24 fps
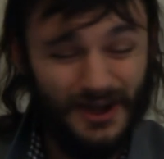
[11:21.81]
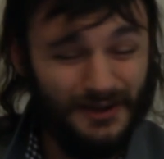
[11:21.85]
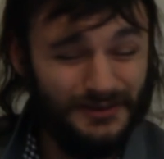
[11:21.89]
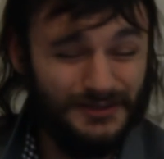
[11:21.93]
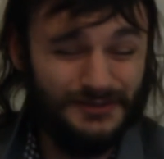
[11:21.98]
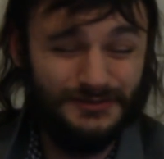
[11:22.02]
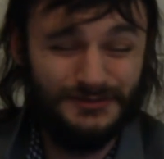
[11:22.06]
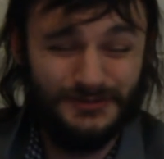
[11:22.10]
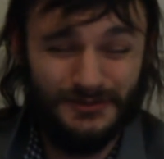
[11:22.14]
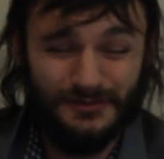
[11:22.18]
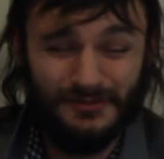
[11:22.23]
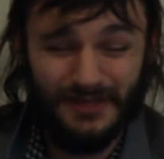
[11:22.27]

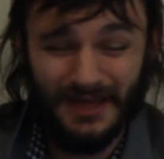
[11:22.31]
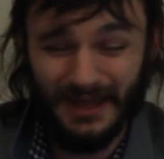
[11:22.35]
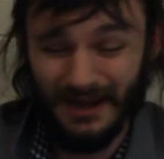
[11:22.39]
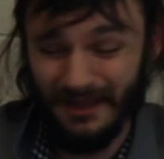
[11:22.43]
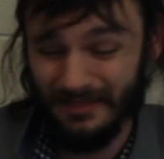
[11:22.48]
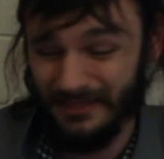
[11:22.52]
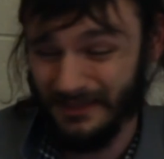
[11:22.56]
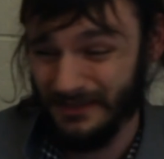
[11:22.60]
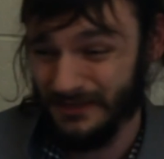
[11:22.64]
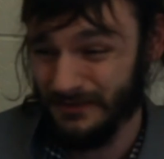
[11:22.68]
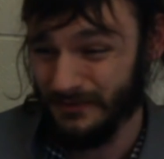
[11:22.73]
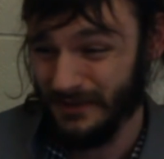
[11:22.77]
And so, how do you
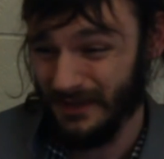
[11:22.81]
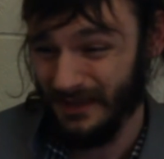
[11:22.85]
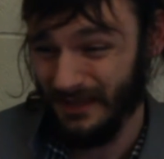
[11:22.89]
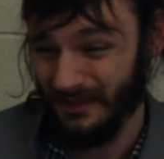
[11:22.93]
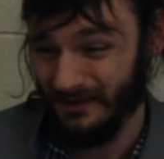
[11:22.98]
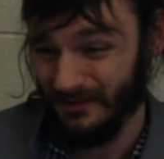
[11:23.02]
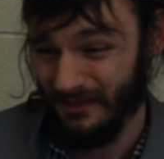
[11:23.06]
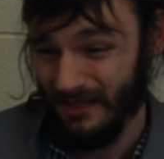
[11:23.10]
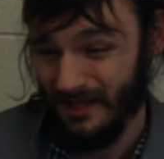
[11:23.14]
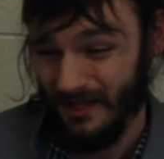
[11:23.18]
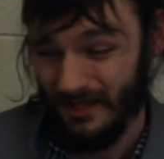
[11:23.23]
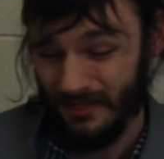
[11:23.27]
do that? I think
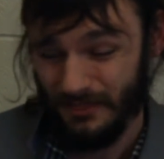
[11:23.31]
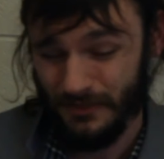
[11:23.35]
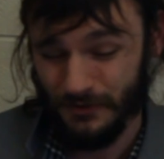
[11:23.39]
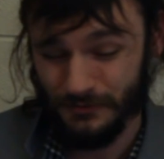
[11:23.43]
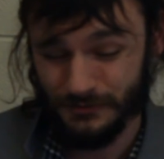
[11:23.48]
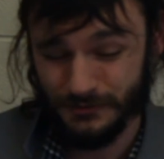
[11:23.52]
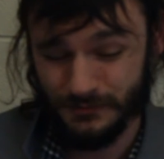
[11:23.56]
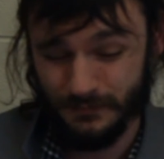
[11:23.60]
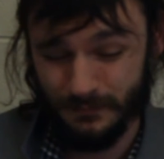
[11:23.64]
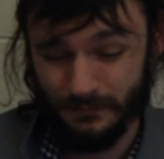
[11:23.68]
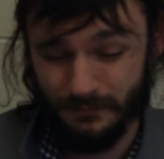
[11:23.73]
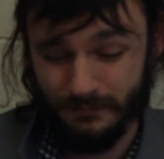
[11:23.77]
you get
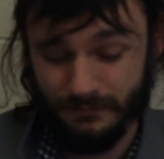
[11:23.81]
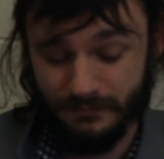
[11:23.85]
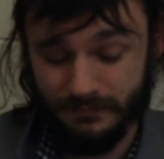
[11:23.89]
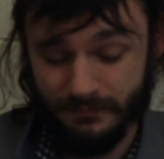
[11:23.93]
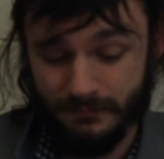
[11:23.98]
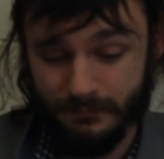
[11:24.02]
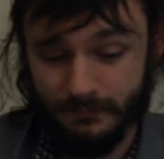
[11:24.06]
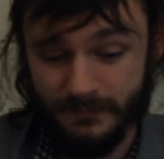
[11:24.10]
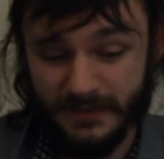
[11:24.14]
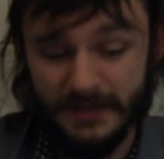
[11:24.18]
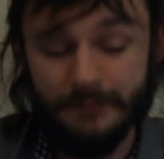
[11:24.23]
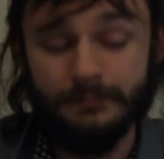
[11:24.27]
those
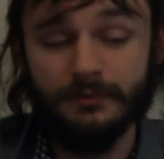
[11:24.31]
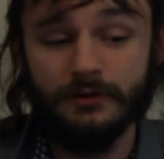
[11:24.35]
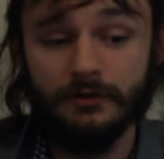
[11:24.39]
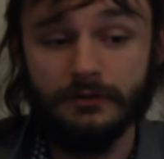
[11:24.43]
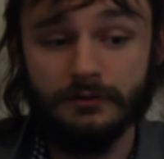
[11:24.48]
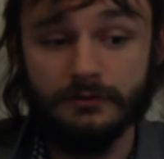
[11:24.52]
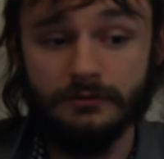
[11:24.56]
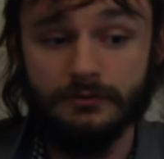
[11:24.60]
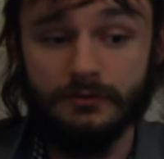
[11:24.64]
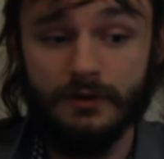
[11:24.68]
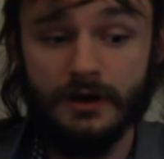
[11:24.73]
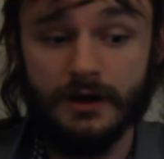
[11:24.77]

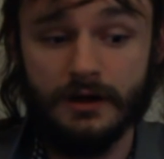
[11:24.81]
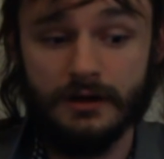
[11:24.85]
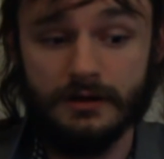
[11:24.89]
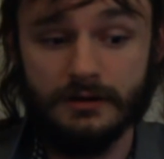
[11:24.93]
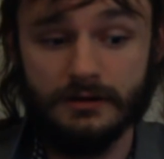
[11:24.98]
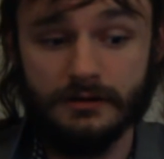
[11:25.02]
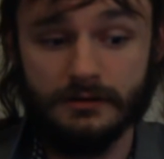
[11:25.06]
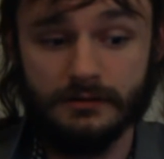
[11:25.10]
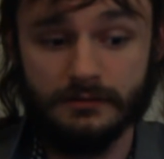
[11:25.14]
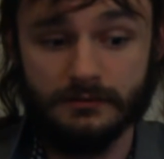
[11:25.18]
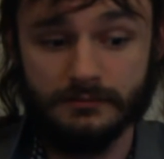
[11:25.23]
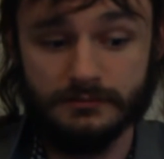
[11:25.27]
people
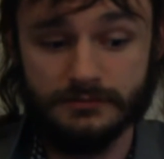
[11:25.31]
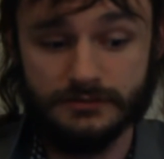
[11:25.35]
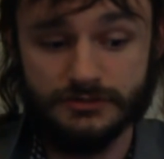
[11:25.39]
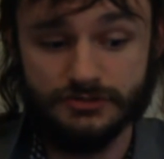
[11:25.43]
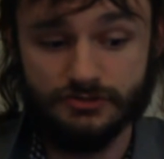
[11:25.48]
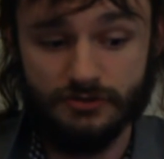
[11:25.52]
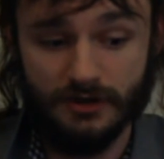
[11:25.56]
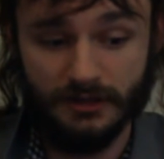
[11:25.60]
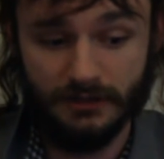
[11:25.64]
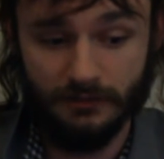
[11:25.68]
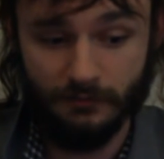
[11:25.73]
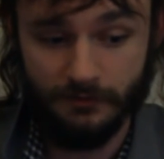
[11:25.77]
who
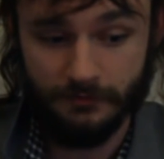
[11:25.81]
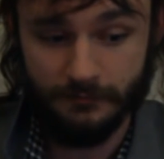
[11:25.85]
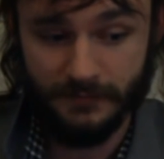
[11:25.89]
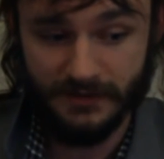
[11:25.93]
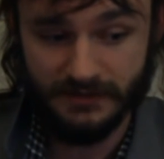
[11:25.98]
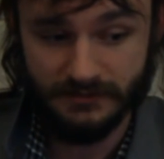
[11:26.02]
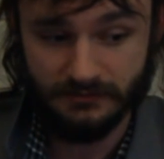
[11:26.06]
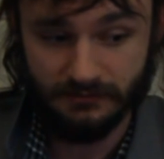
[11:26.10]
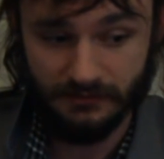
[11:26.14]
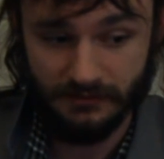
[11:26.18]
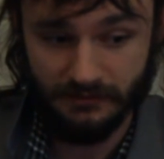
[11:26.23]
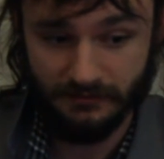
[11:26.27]
are
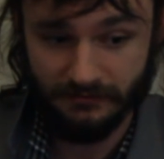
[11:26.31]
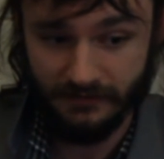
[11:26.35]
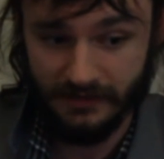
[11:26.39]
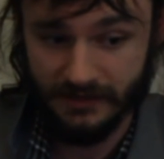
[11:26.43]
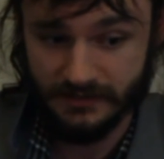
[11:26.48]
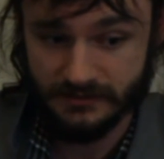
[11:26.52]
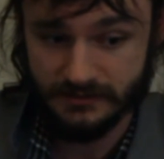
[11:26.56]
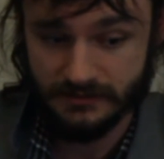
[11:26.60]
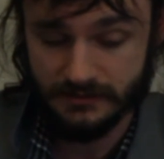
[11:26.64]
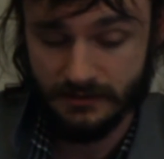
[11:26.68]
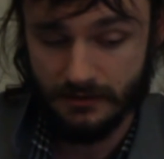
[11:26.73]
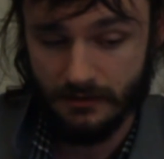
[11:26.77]
struggling with mental
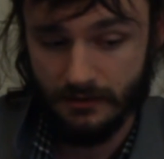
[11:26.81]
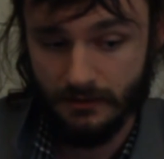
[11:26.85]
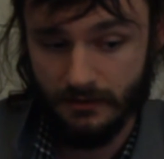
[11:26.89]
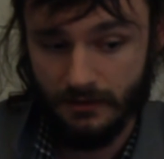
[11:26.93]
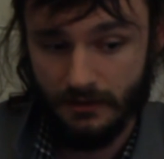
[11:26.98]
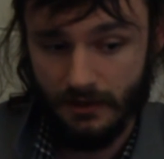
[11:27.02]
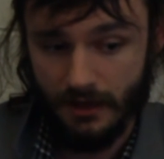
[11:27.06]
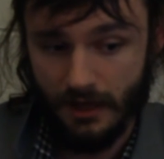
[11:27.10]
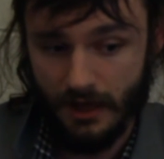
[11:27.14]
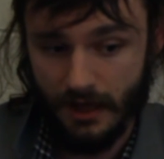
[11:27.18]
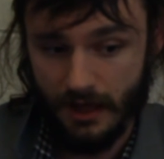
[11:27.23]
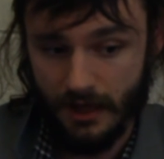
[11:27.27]

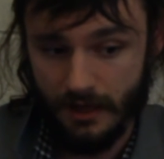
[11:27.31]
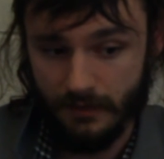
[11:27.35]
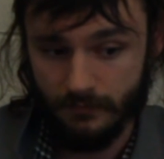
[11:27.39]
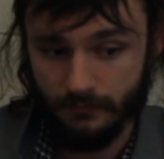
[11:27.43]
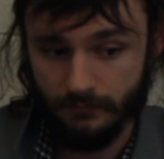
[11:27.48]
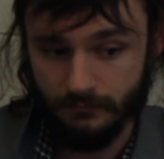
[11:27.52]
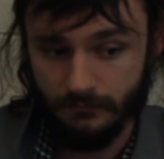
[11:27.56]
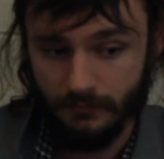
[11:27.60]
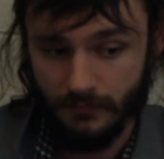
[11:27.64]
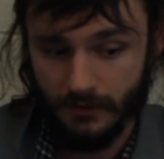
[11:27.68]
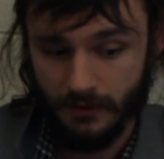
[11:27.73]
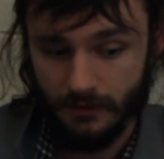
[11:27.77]
illness
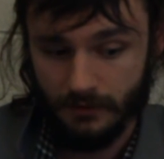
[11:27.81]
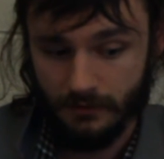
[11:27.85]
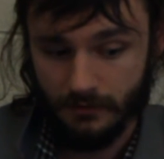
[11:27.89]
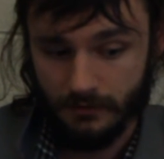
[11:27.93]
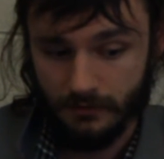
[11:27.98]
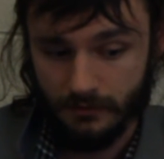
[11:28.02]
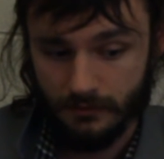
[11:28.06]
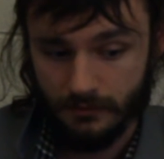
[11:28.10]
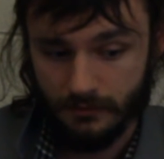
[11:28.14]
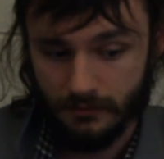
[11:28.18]
um,